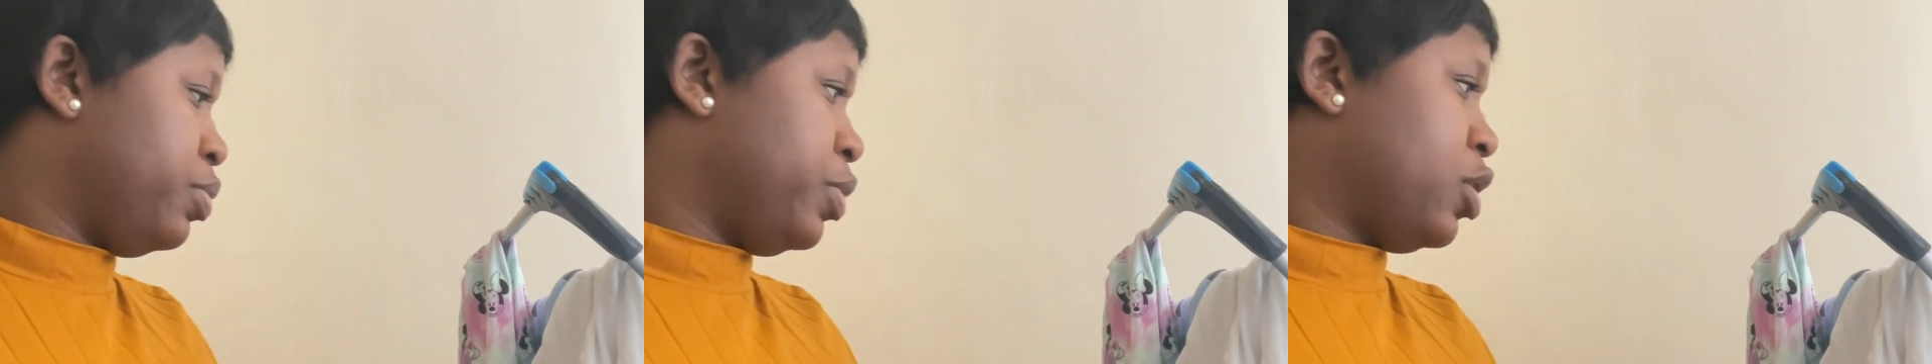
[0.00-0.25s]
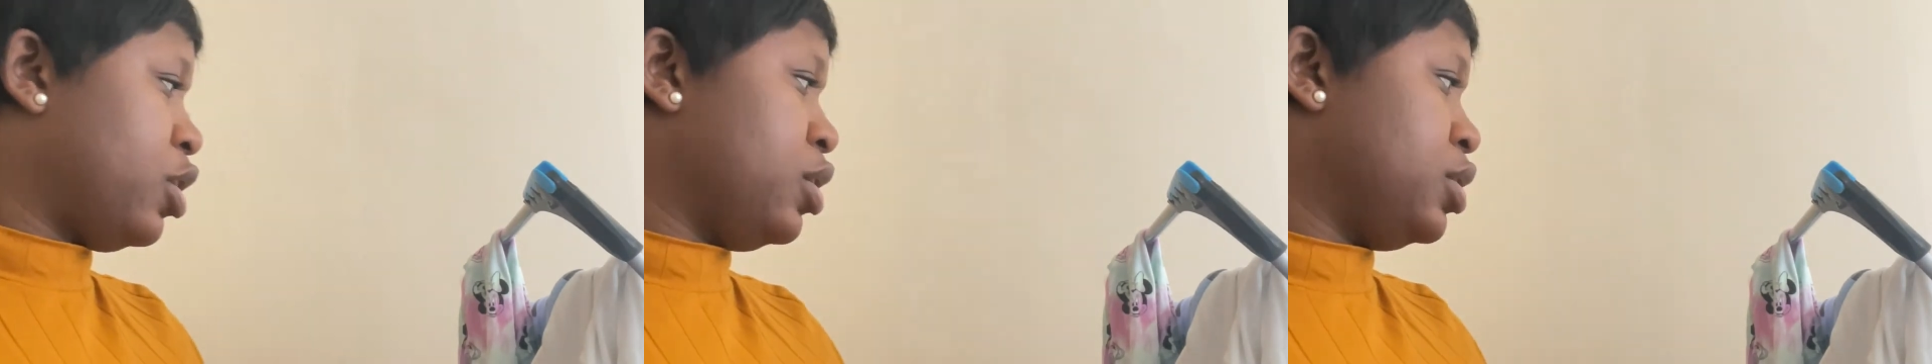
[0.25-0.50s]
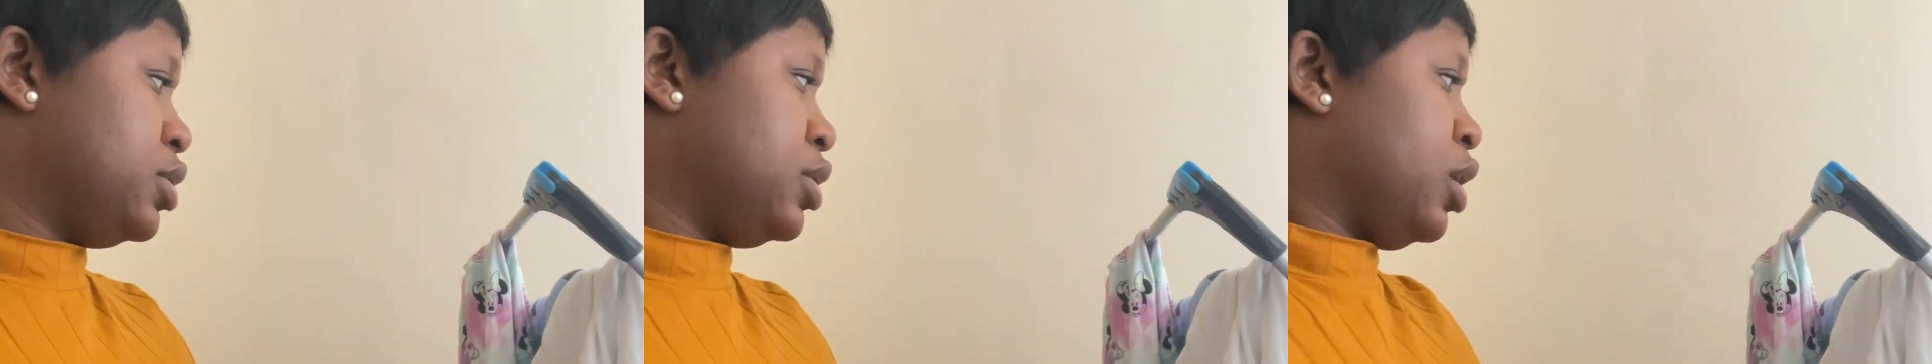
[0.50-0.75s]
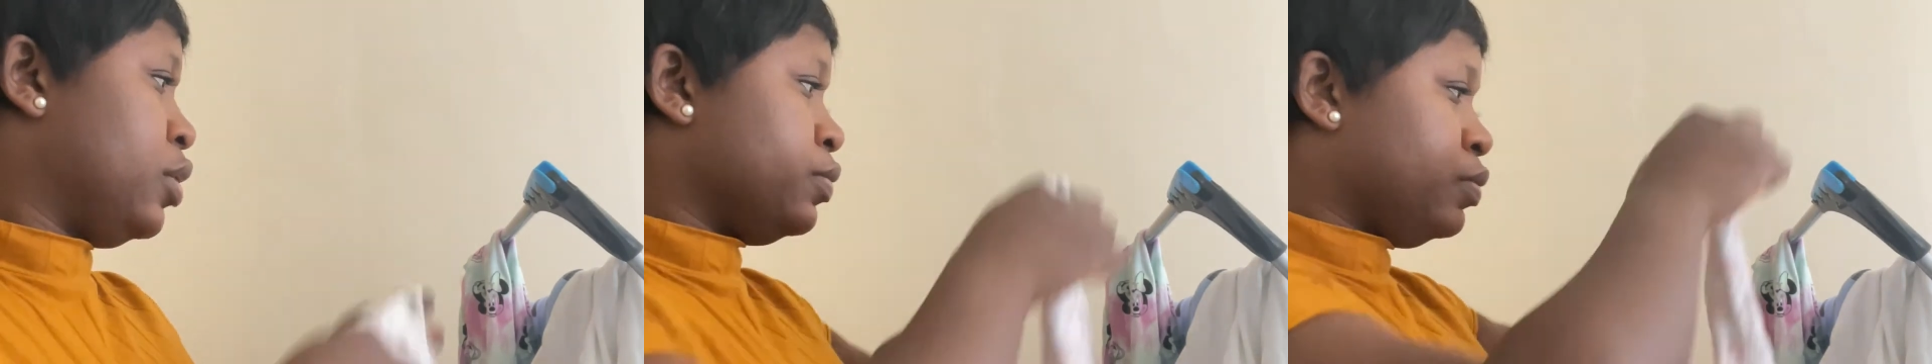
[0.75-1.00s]
because
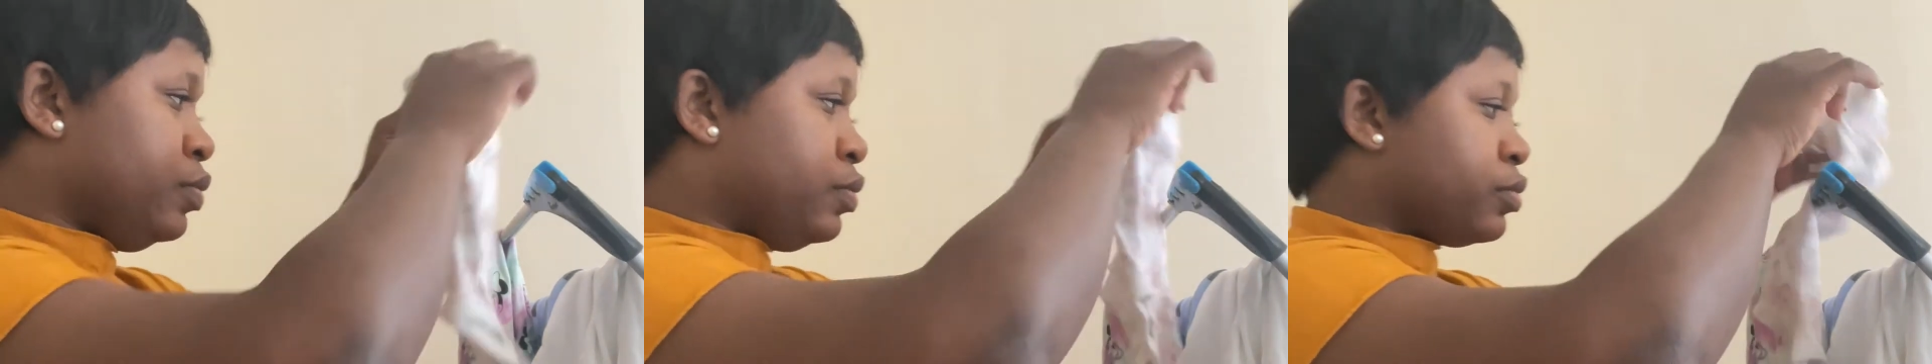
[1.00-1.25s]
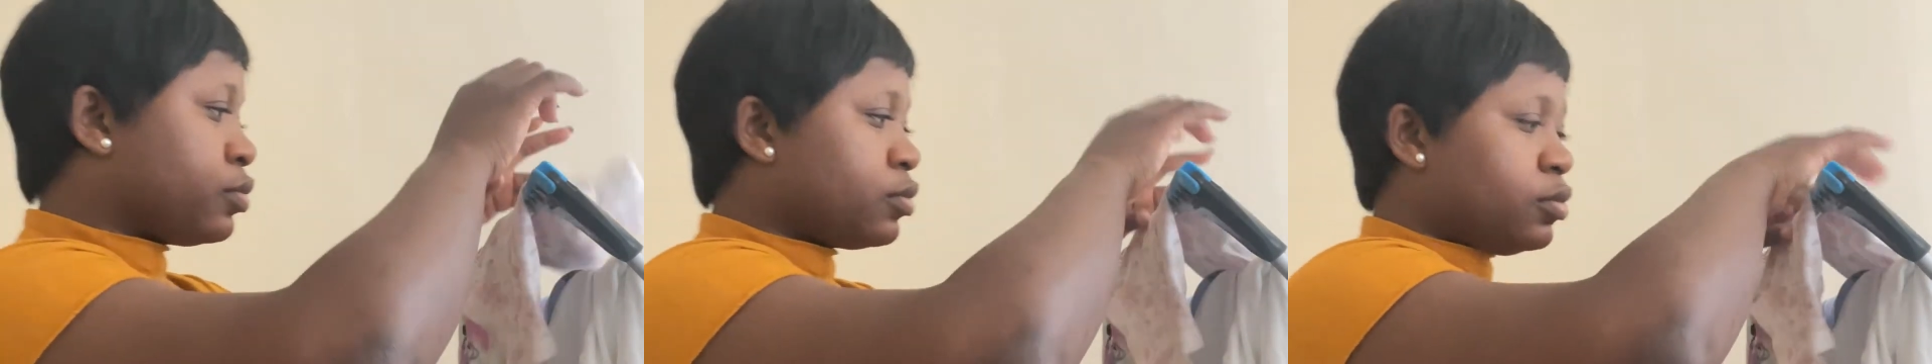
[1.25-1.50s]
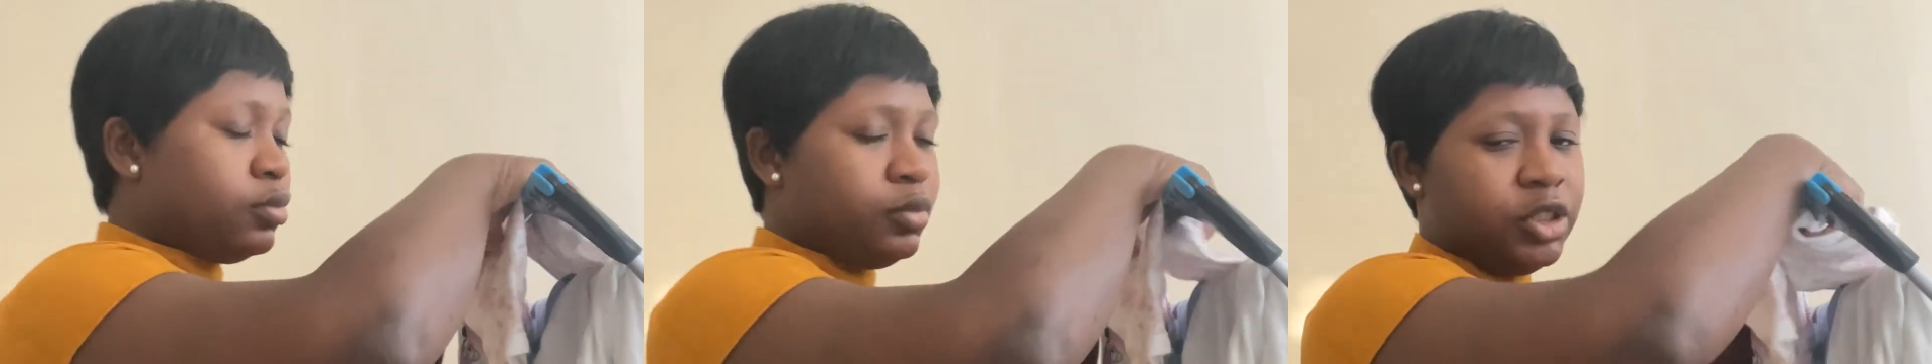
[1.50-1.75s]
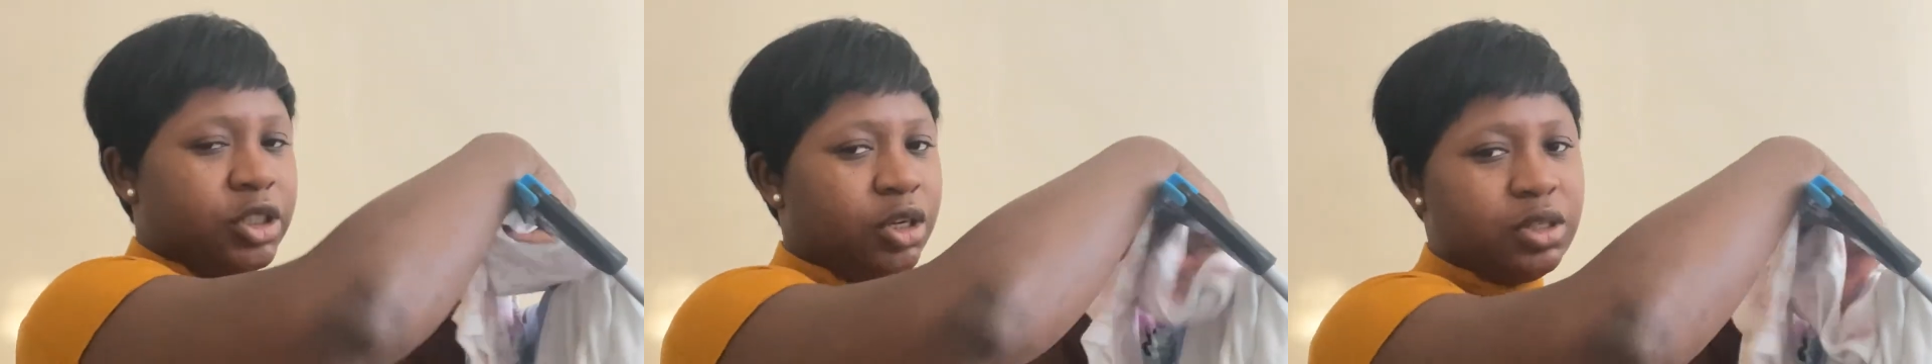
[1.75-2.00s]

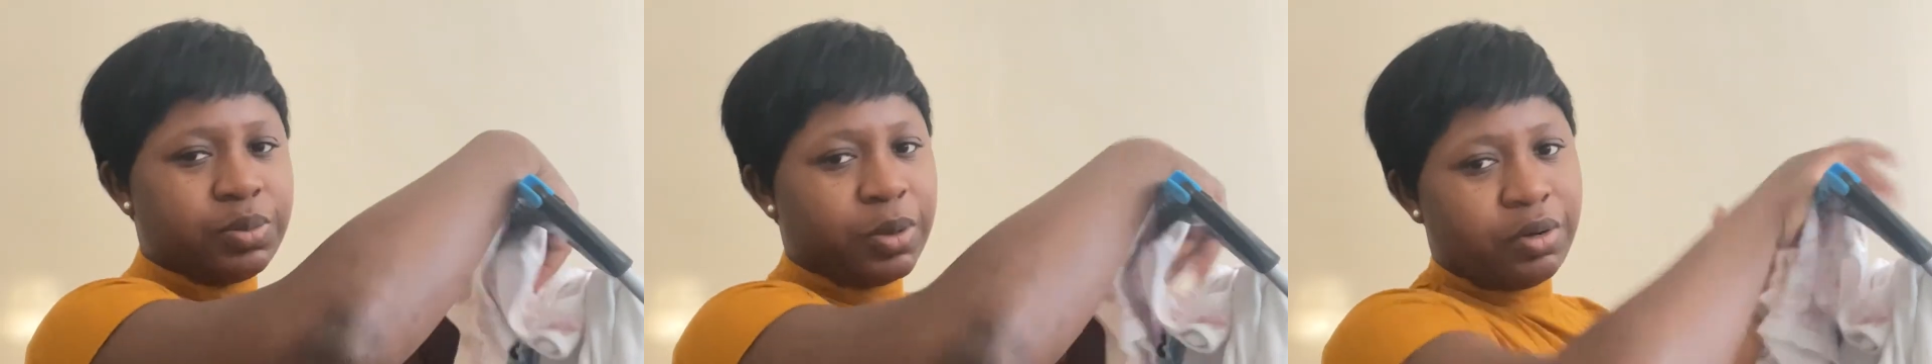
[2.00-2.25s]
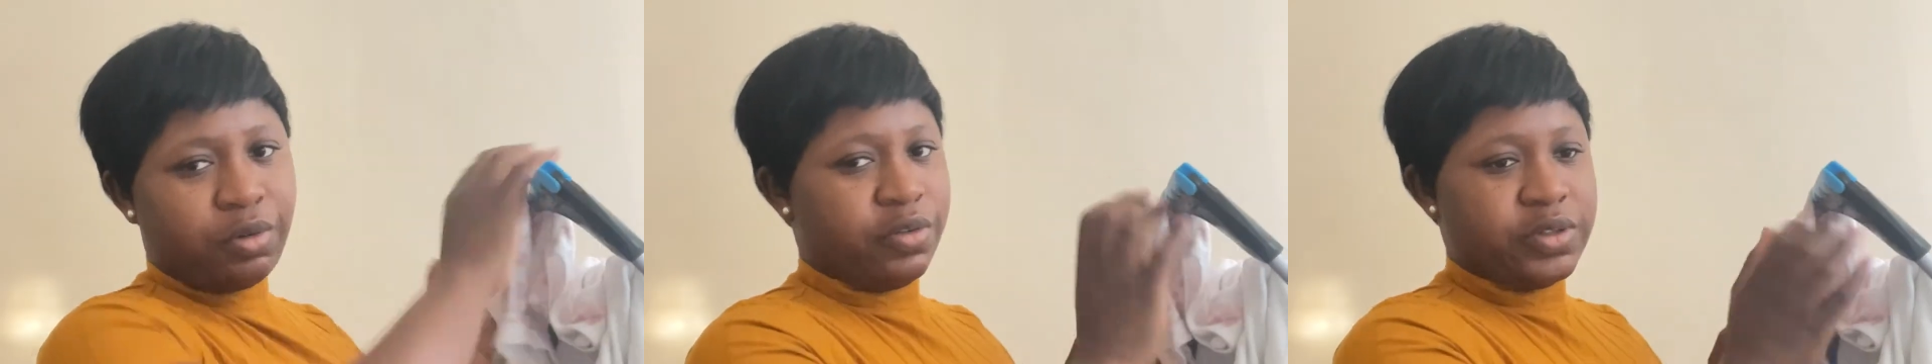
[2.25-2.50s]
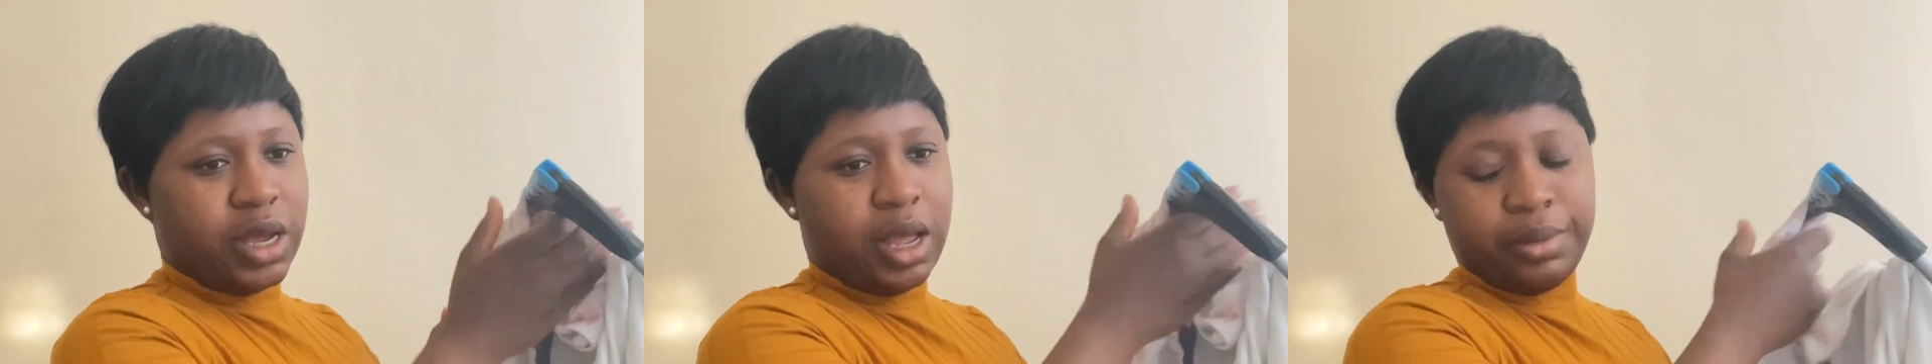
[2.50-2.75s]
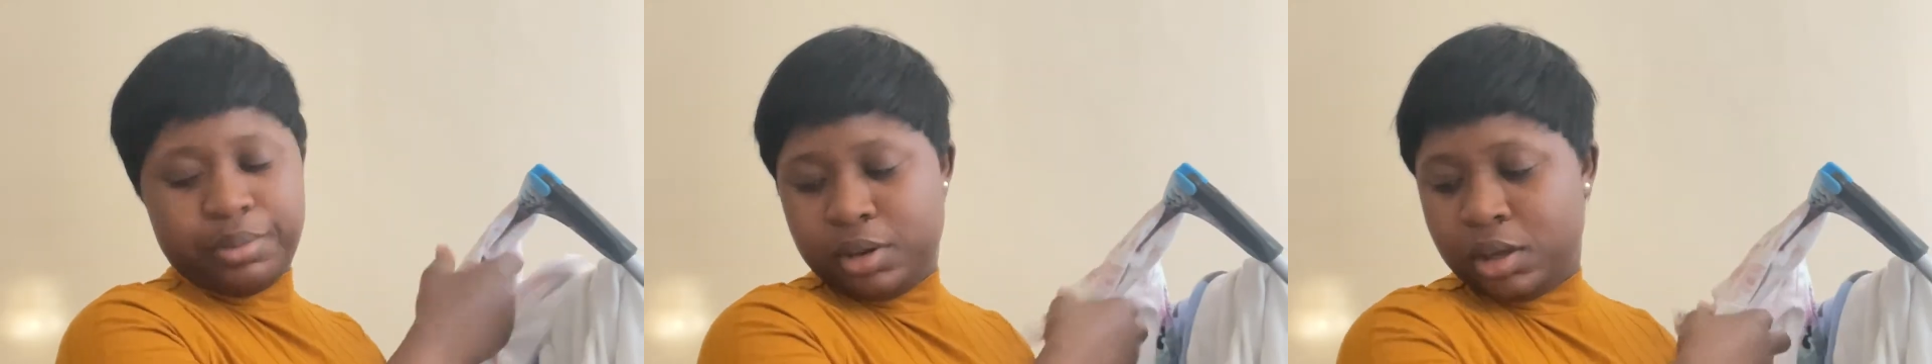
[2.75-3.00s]
you know it's been a rough time